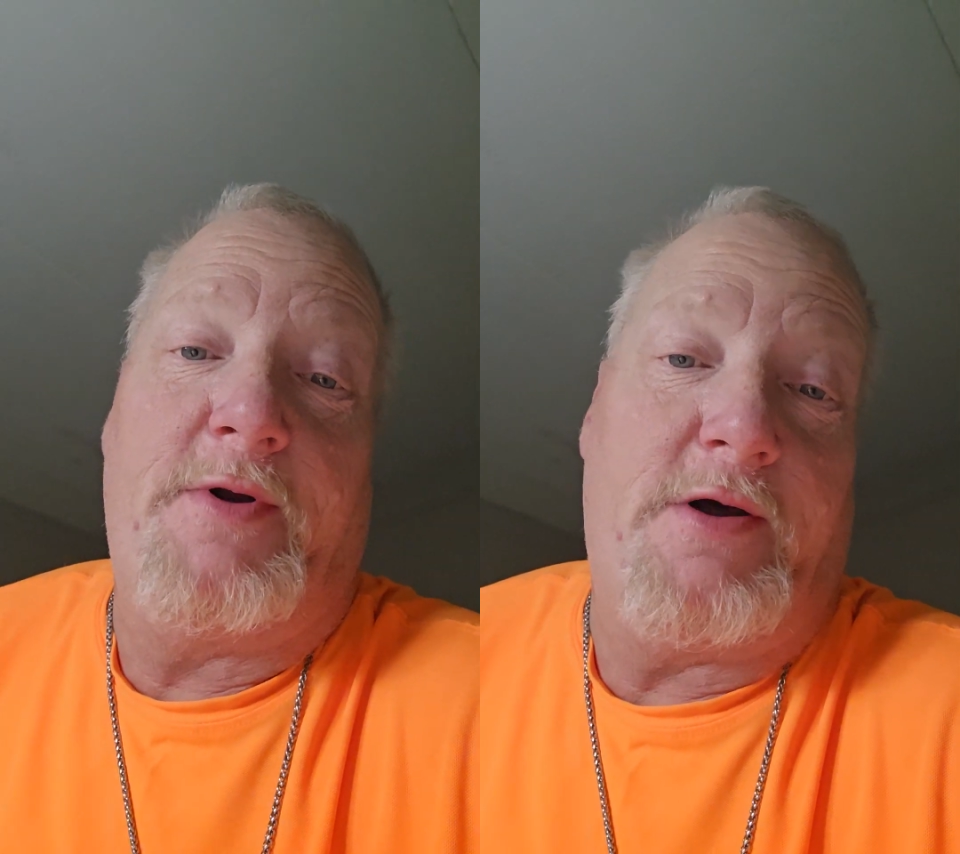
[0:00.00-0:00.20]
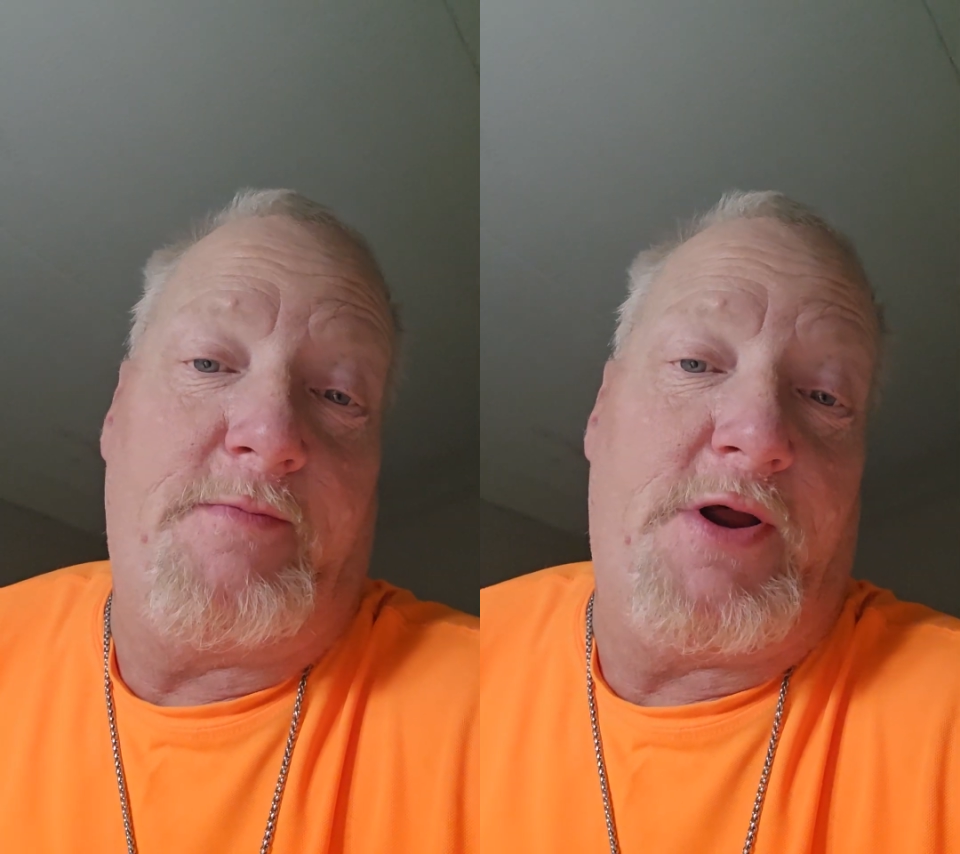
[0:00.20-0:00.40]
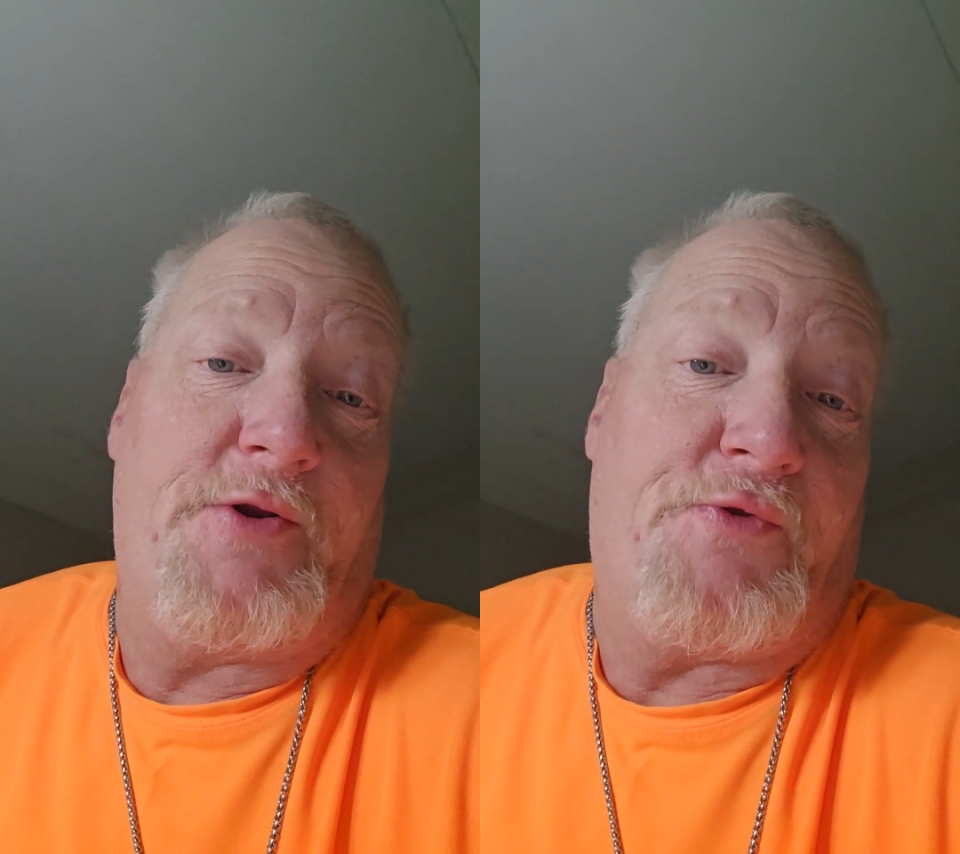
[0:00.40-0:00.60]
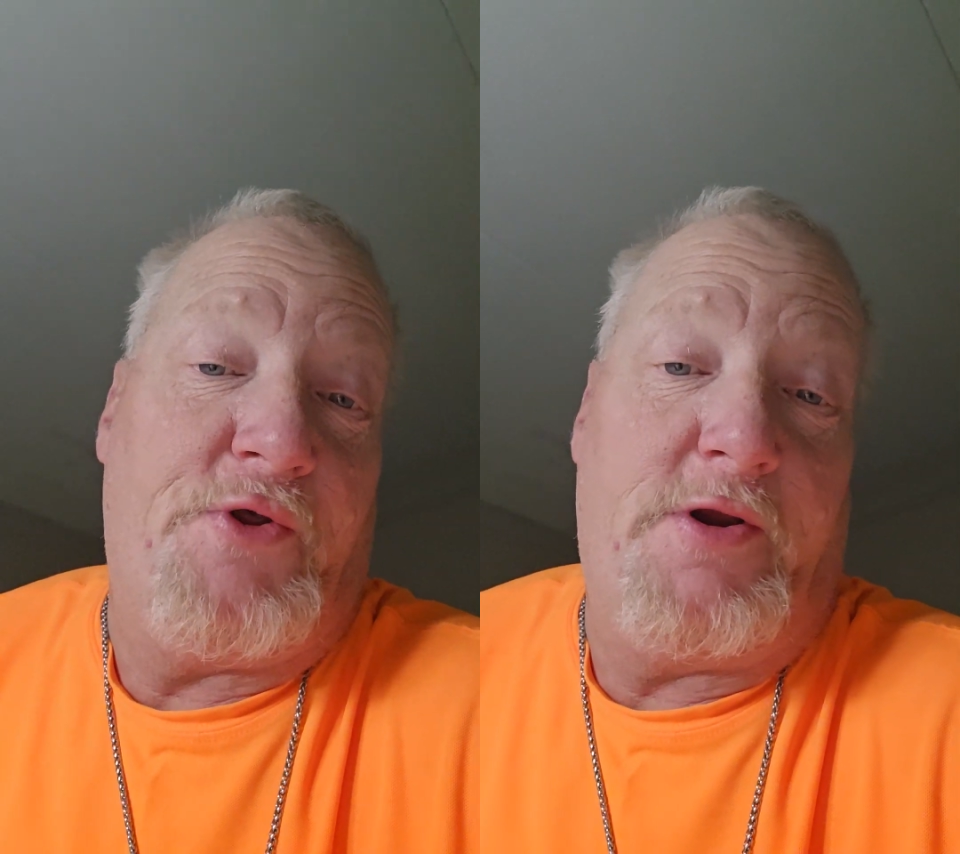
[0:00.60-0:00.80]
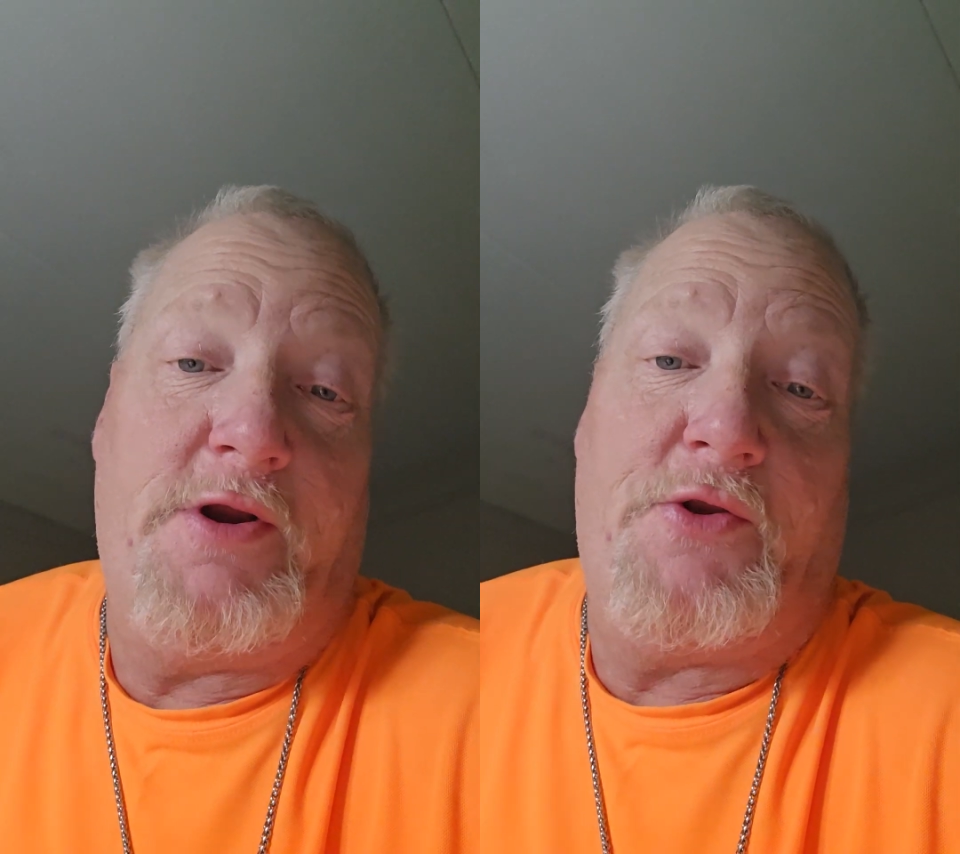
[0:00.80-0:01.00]
I'm not
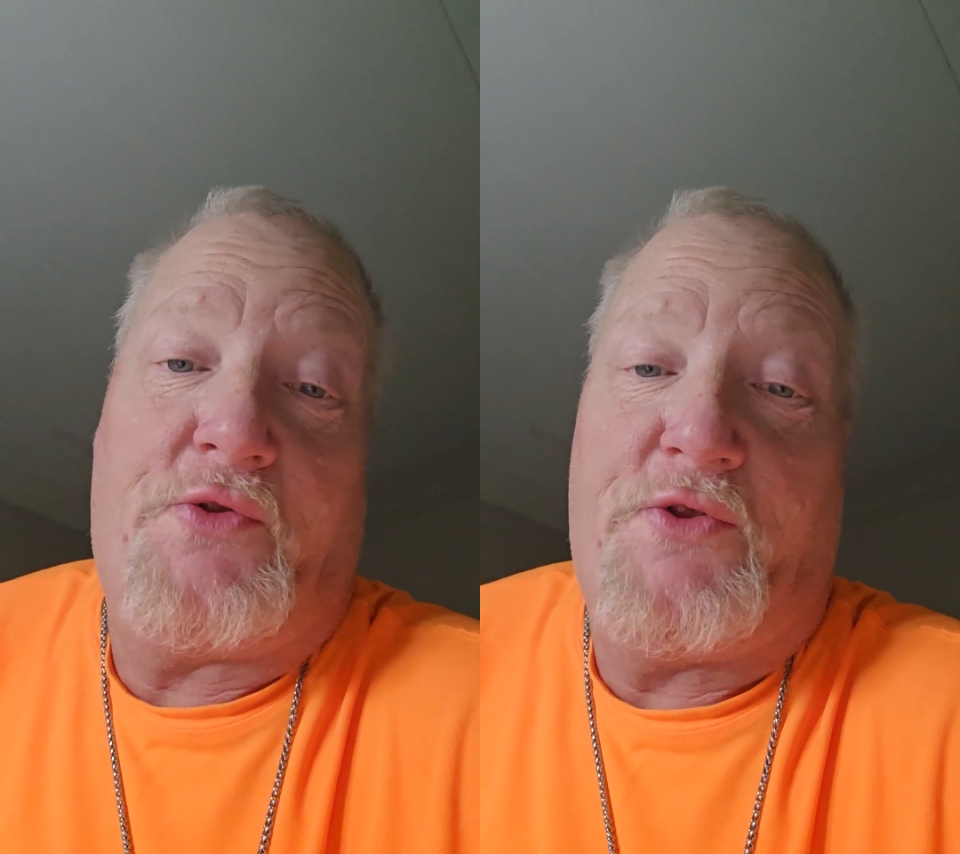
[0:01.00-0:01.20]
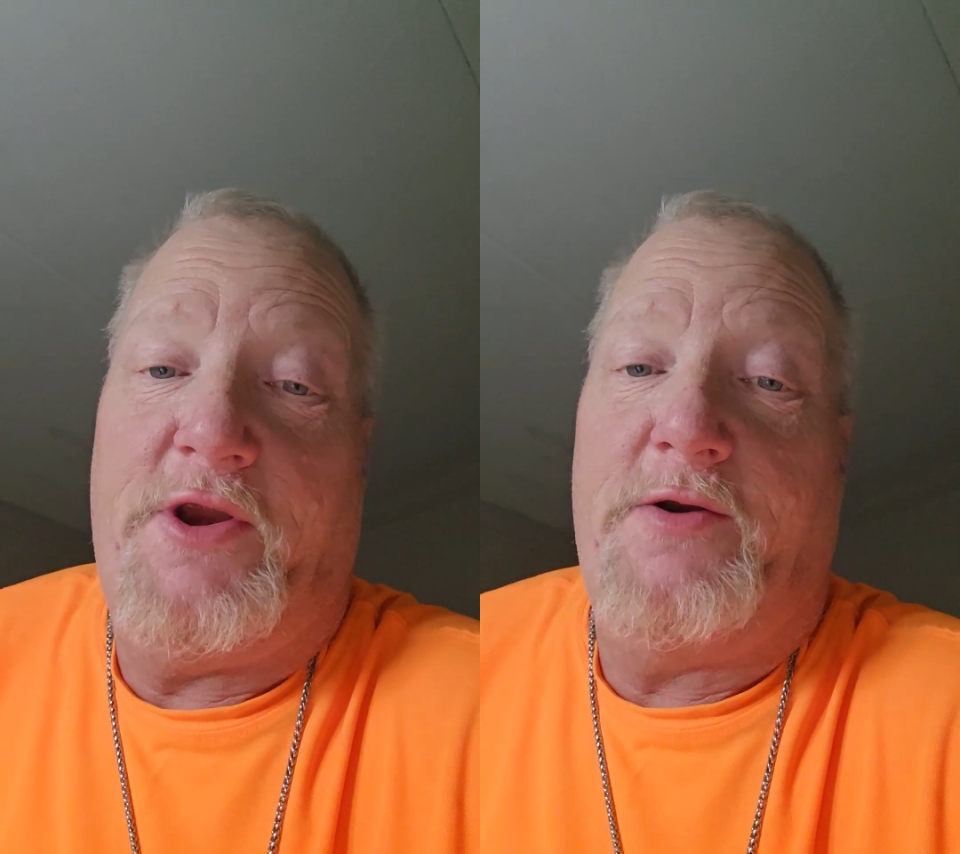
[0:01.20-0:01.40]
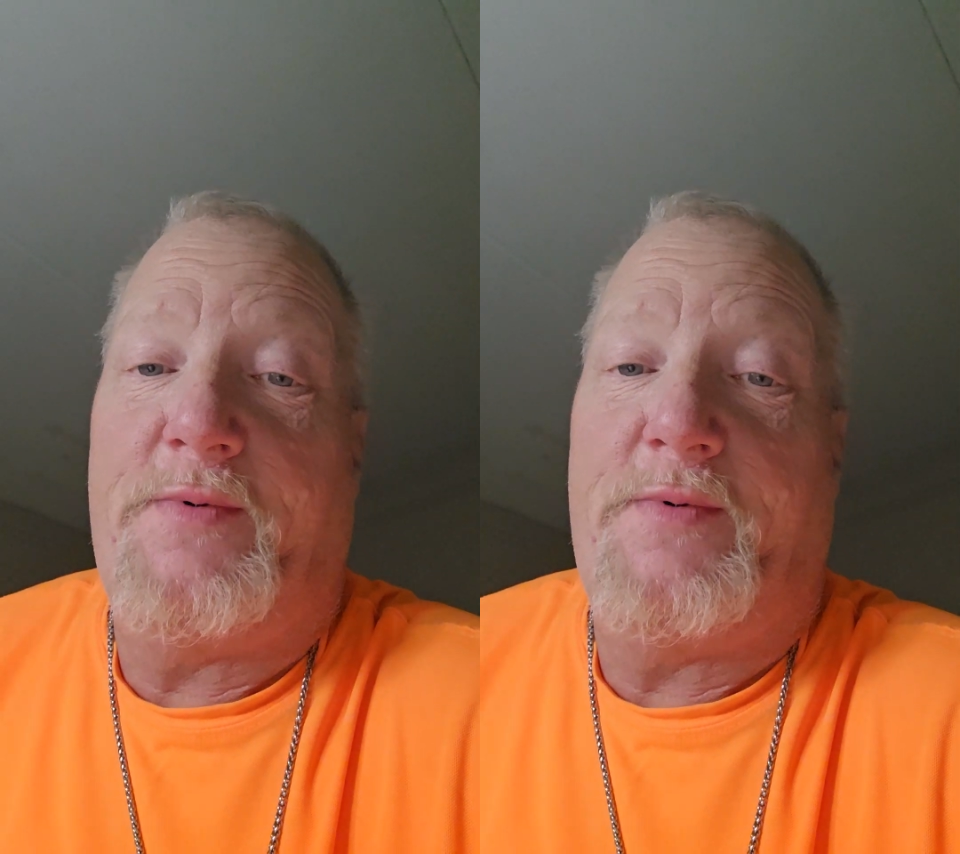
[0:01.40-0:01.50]
sitting in the seat